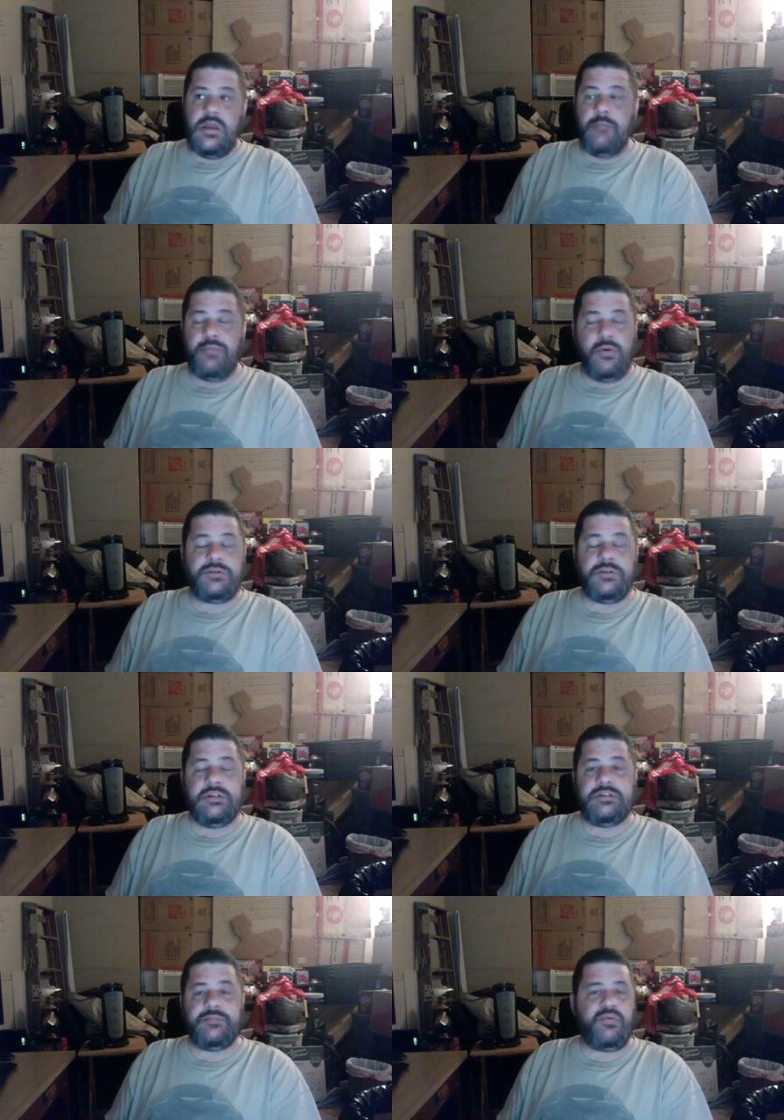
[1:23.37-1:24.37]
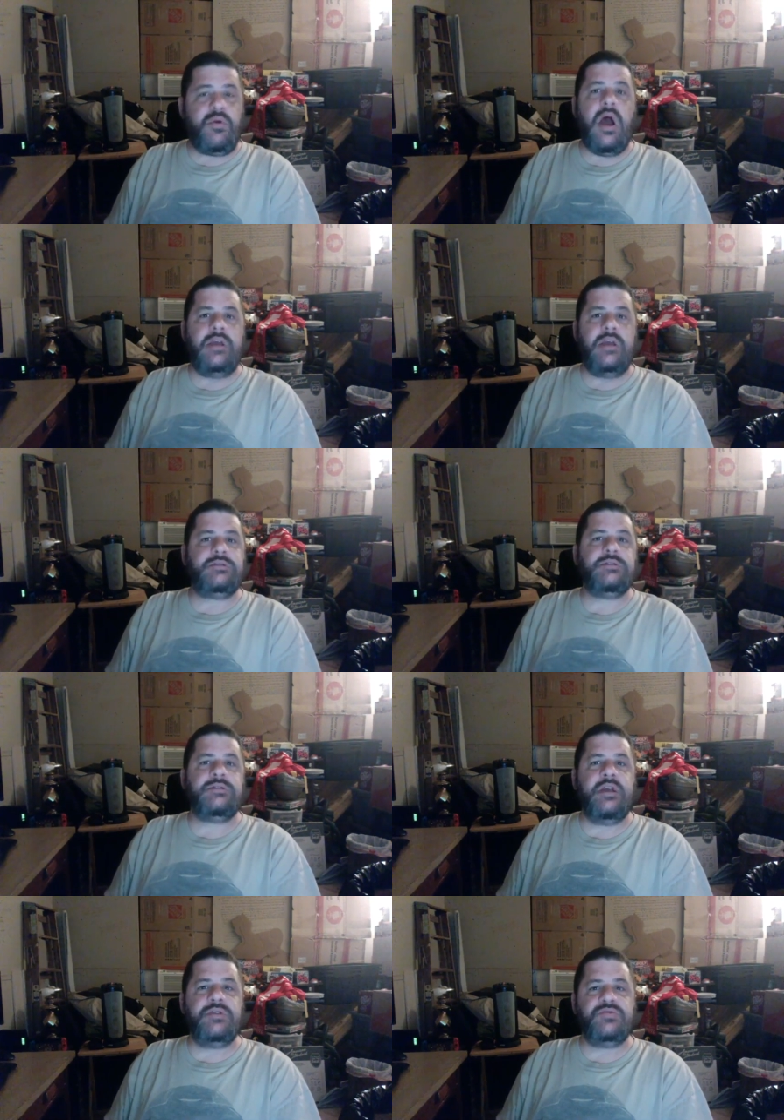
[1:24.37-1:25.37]
I'm personally surprised
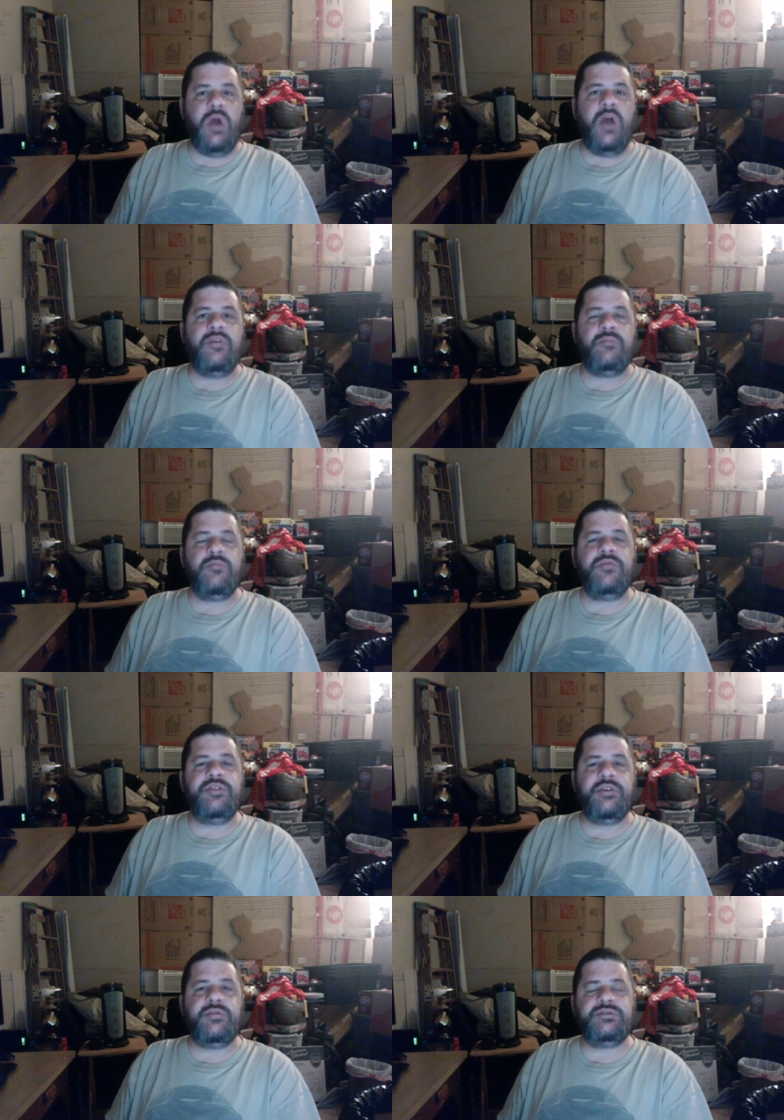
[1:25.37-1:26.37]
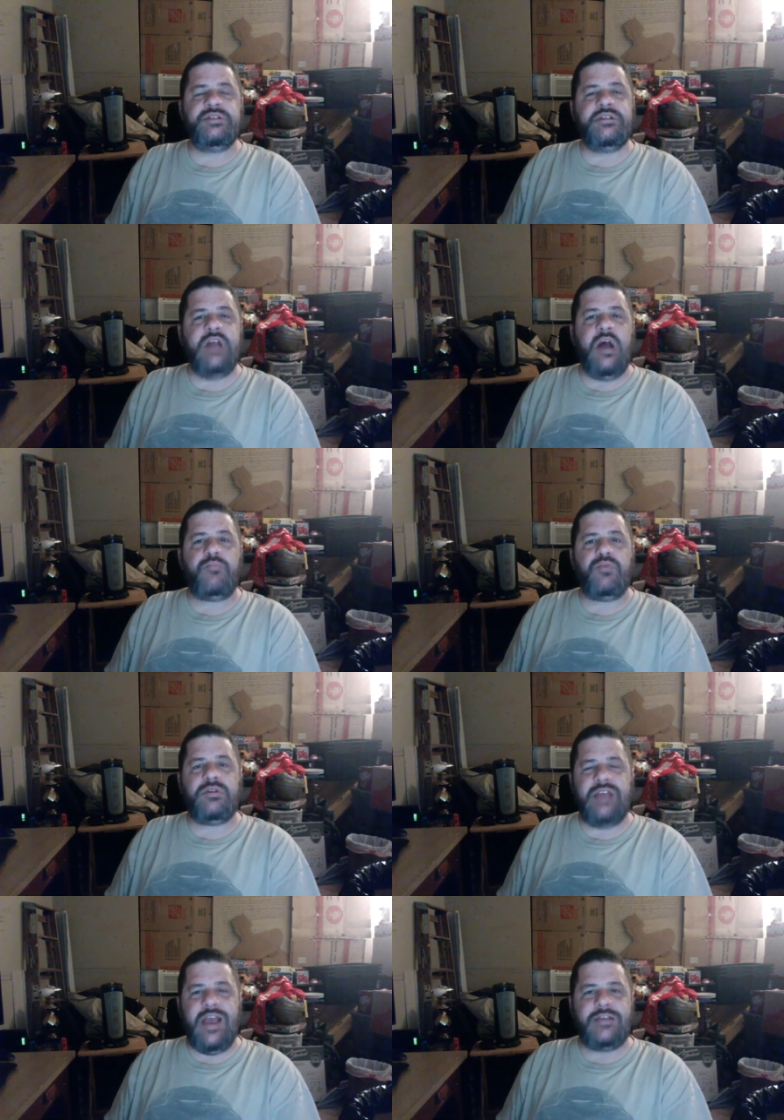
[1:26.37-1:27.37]
that drive in movie theaters did not
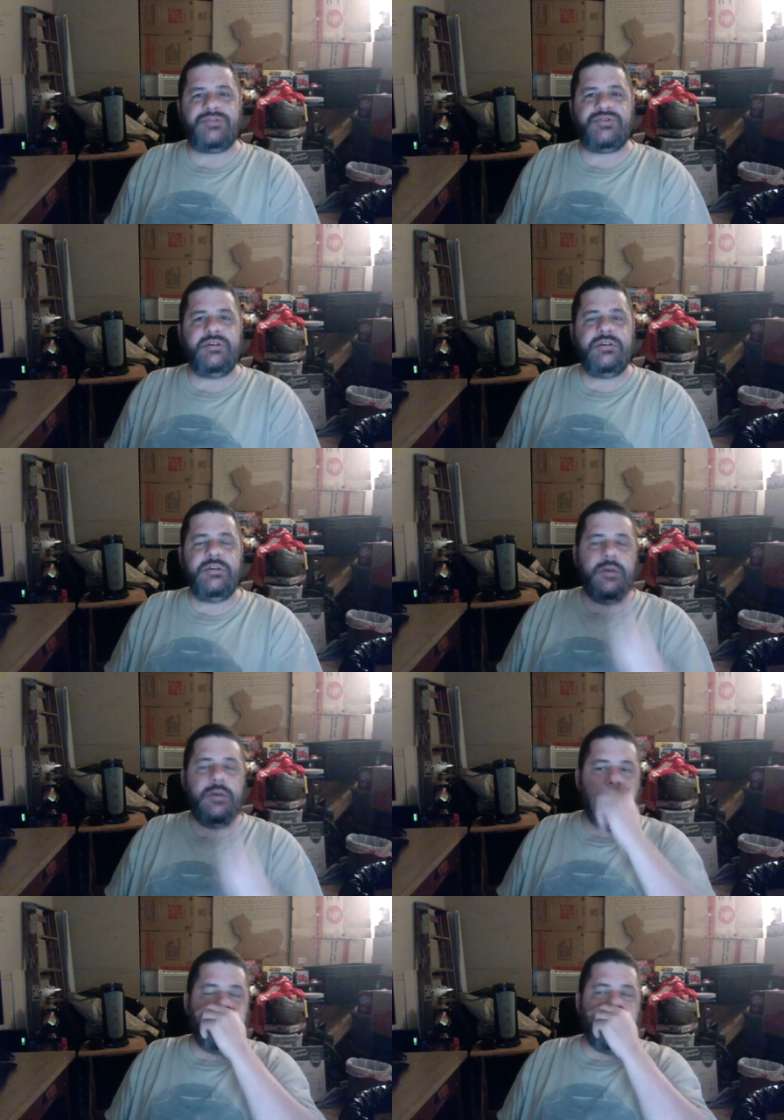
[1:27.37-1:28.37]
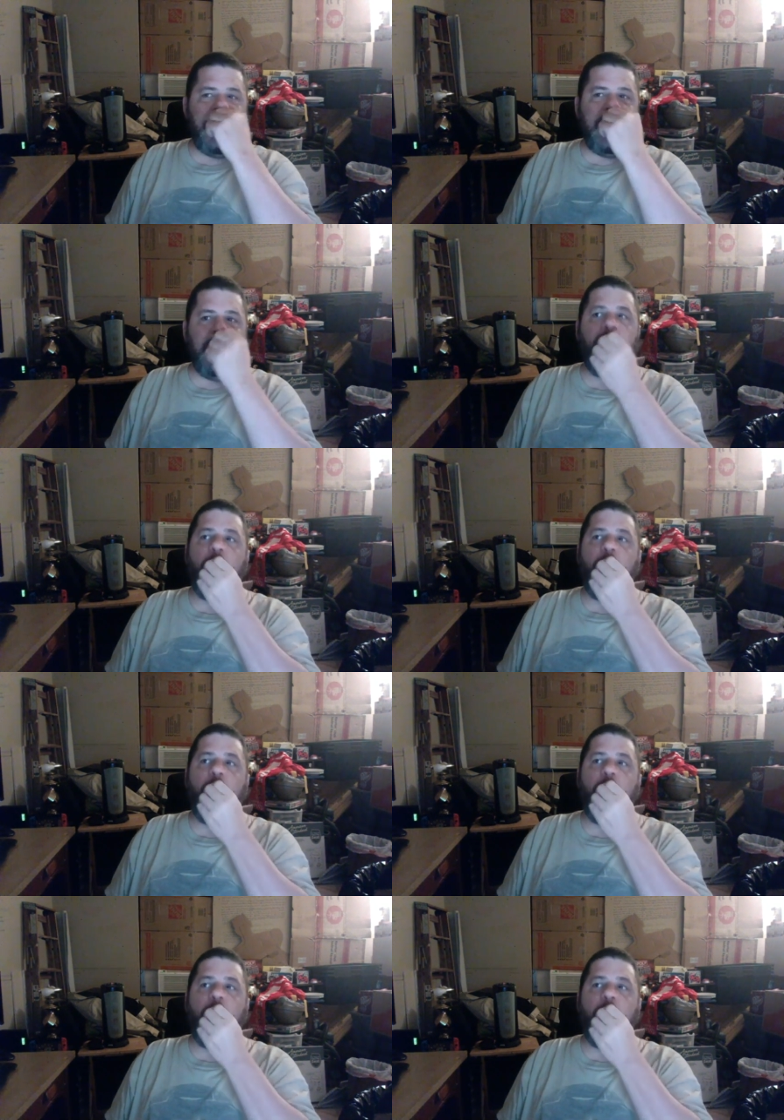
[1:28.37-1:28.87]
protest the